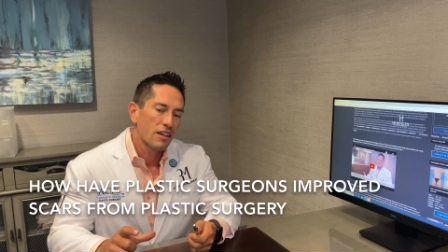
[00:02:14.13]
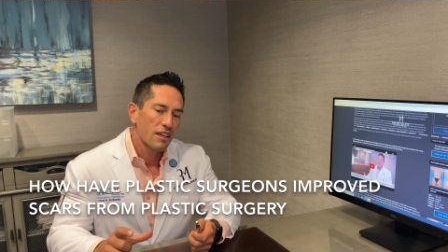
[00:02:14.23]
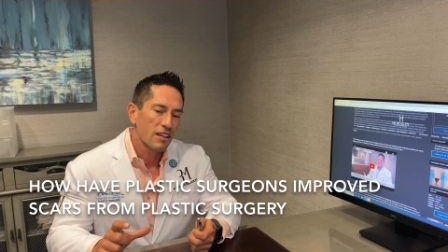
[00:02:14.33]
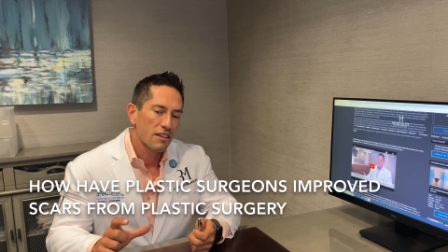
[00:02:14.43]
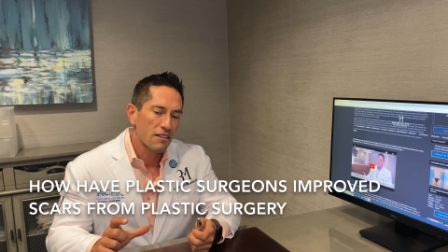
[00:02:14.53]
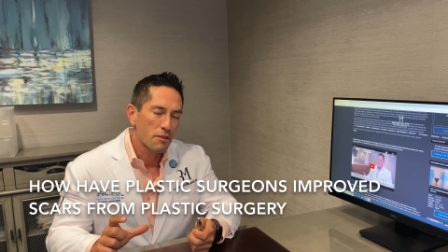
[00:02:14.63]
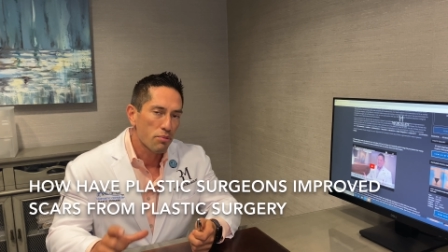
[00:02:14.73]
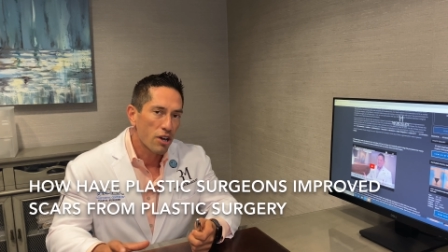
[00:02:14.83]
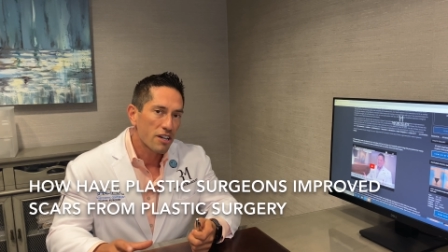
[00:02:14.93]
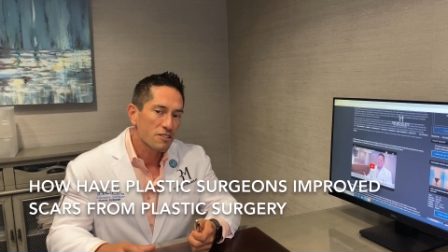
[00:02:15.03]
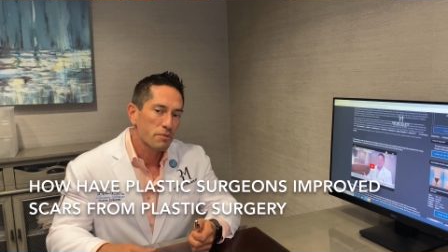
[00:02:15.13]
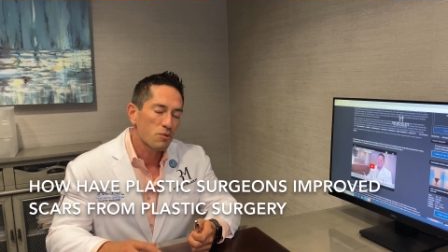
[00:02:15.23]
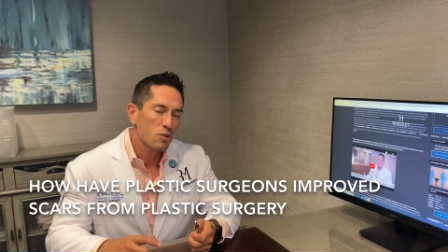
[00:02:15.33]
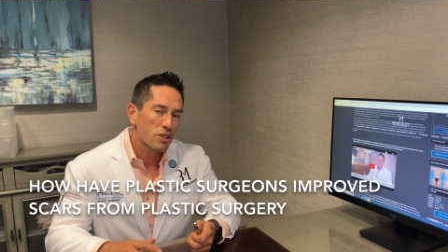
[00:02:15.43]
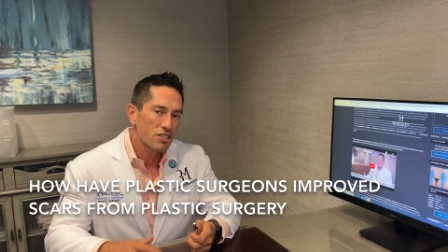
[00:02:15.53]
in the products, but
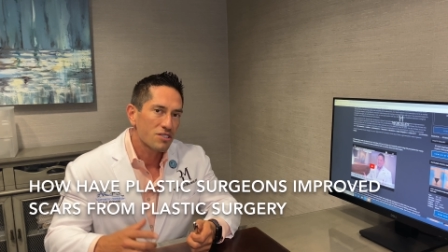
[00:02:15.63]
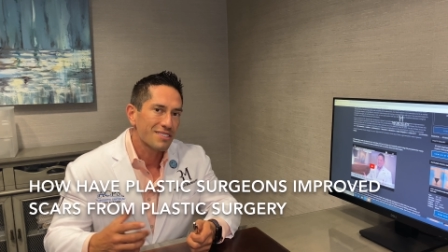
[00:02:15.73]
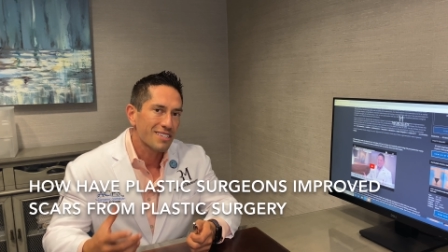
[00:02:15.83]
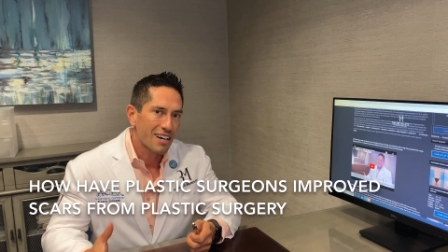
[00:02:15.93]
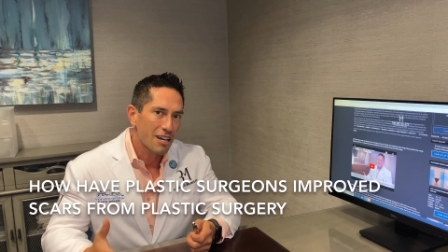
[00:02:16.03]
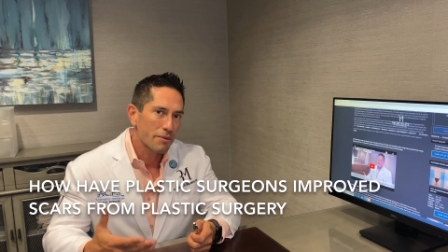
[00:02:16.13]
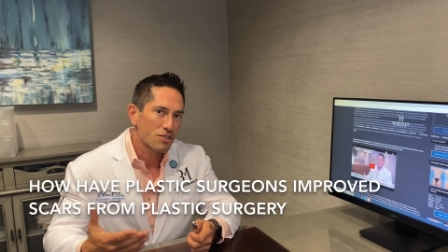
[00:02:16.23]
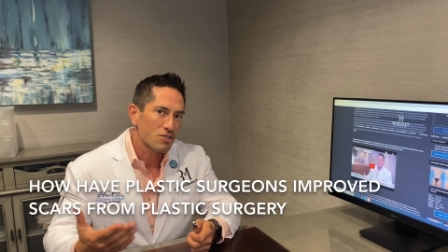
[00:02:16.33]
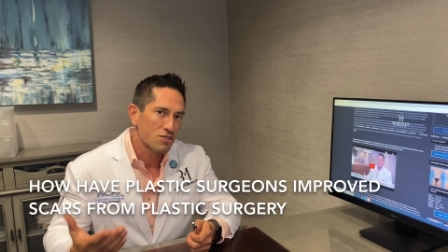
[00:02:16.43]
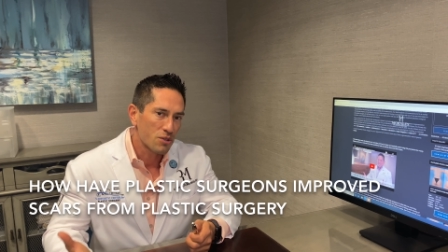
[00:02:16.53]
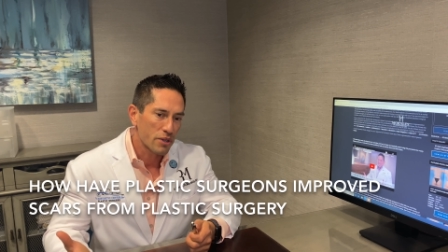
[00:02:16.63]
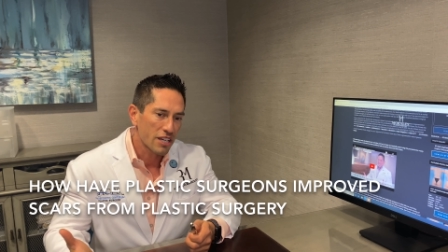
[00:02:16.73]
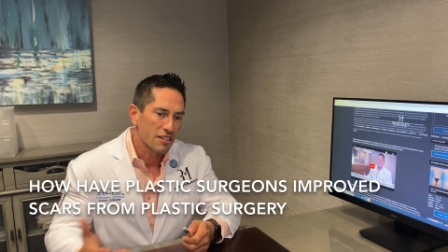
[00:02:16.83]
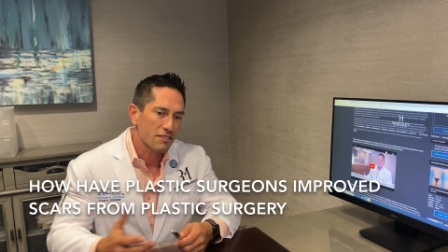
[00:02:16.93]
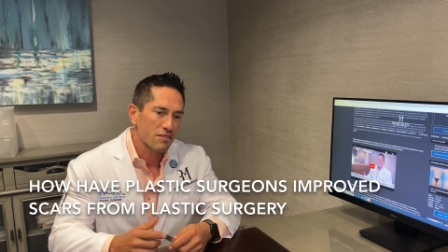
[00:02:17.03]
really just the time and just doing it.
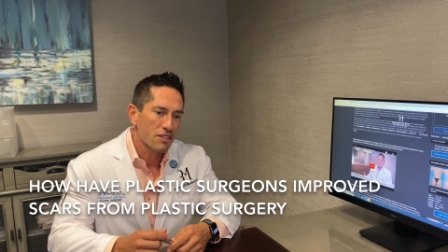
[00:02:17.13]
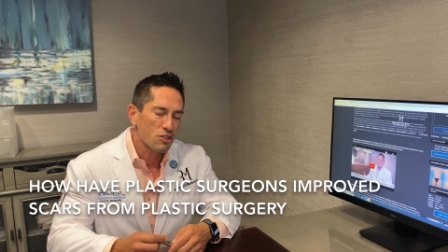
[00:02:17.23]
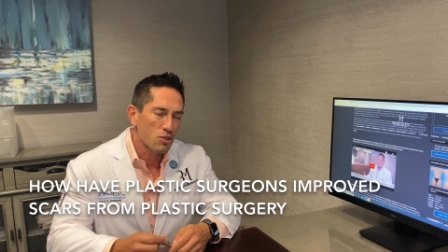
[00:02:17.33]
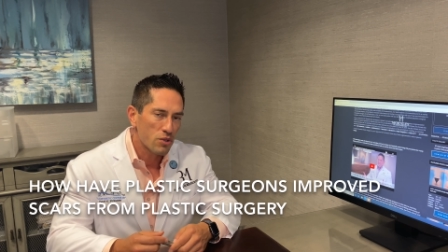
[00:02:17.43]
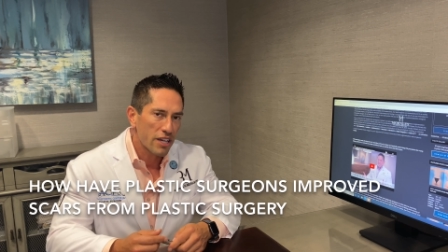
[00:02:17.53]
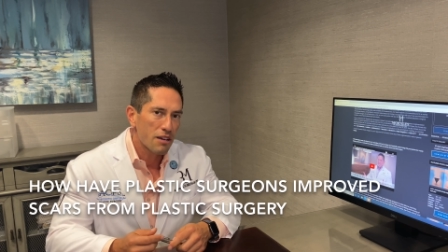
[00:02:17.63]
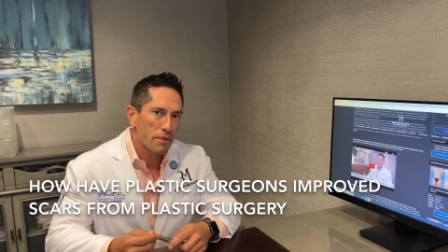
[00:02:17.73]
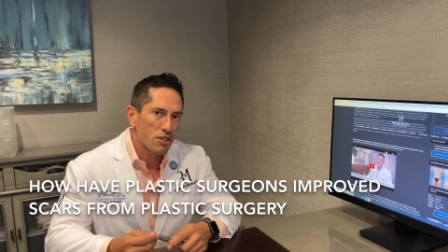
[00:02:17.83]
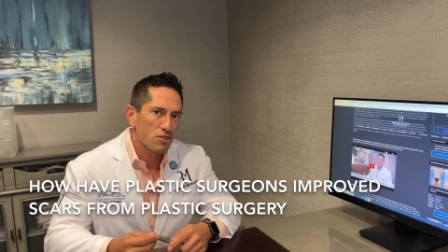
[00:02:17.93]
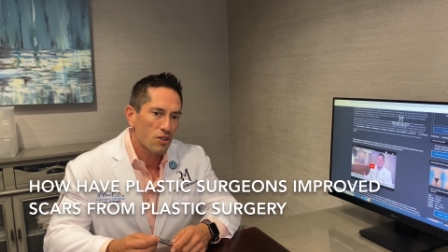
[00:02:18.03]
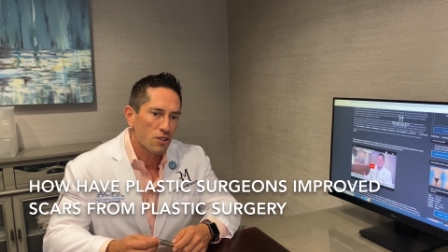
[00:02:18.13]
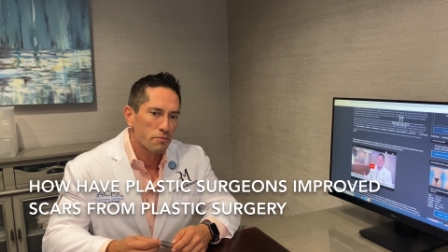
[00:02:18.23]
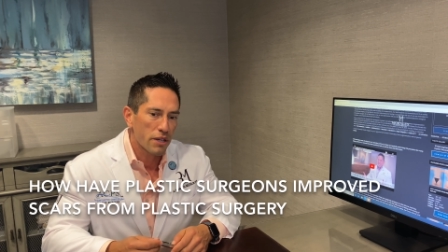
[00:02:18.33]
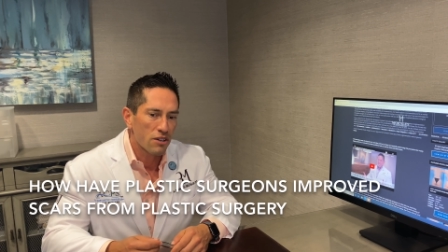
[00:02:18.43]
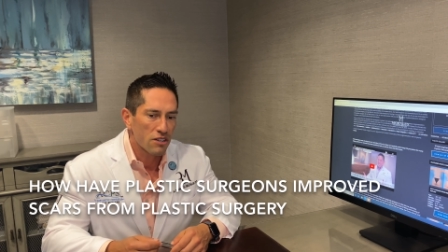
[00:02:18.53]
You know, you can make your scars
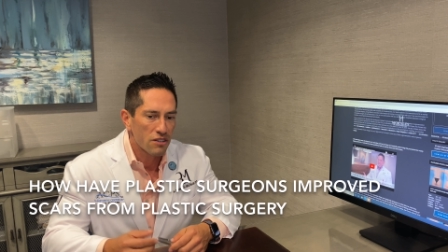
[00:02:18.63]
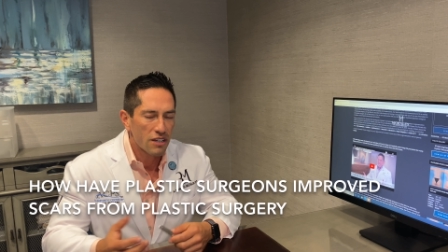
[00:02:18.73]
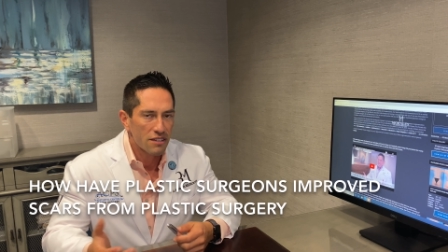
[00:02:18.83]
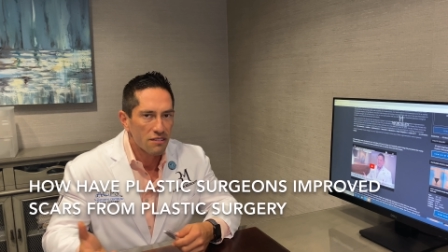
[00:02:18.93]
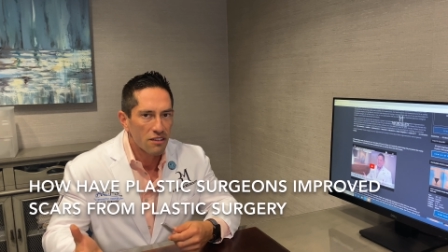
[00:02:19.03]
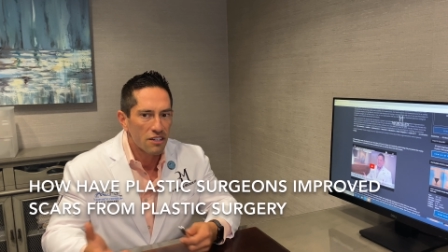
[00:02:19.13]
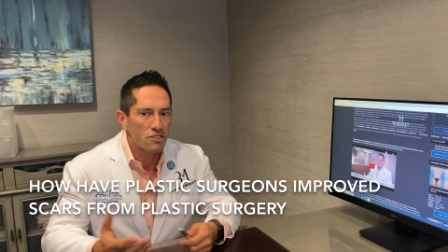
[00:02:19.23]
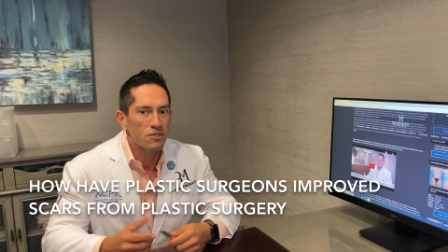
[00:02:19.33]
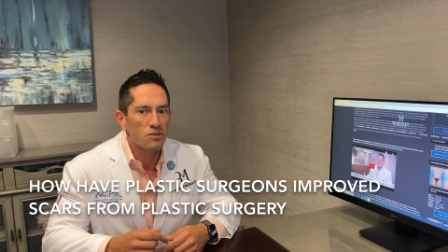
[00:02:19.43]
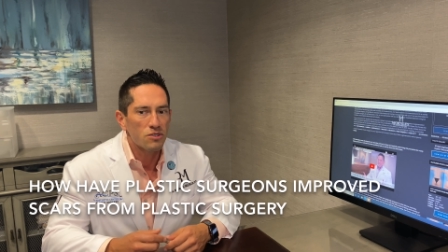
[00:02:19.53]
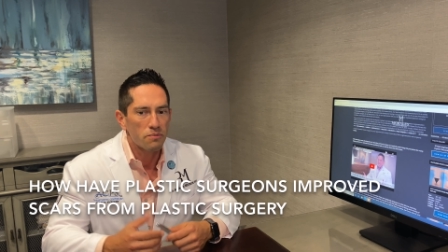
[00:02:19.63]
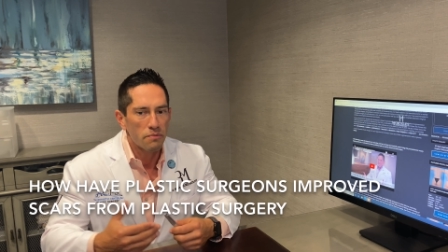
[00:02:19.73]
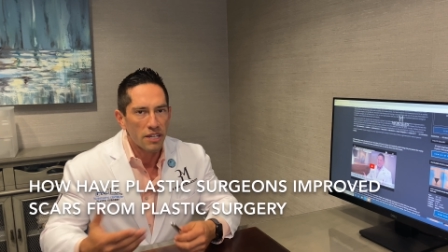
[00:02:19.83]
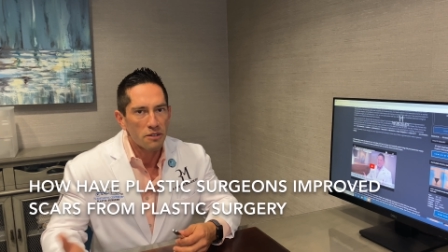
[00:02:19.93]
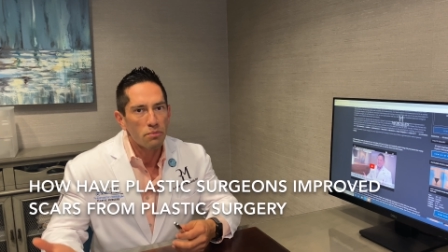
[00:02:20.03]
better, and it has a lot to do just
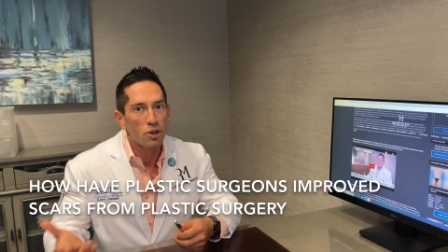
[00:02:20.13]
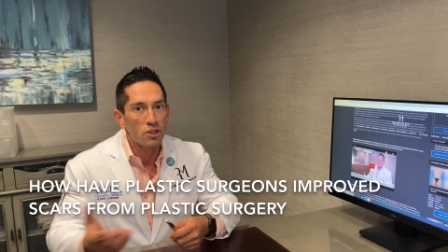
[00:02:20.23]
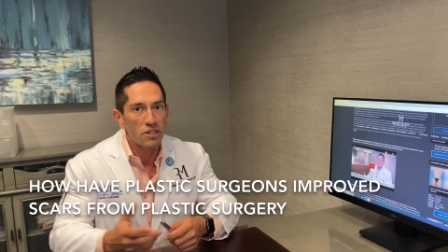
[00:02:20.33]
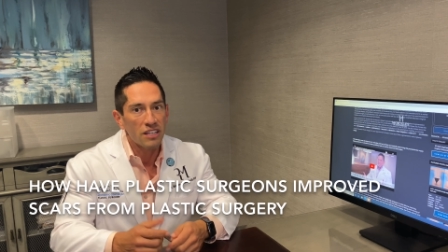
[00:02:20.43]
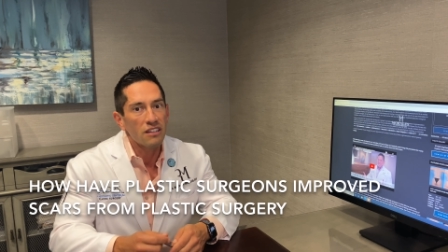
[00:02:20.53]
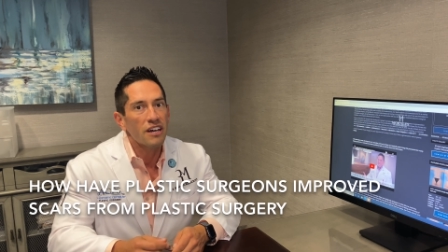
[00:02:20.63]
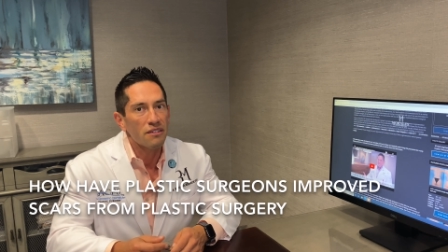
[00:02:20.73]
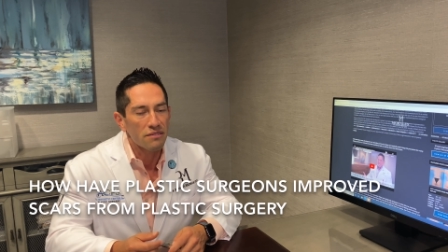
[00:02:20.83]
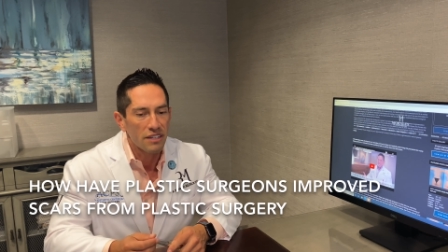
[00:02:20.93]
making it part of your daily life.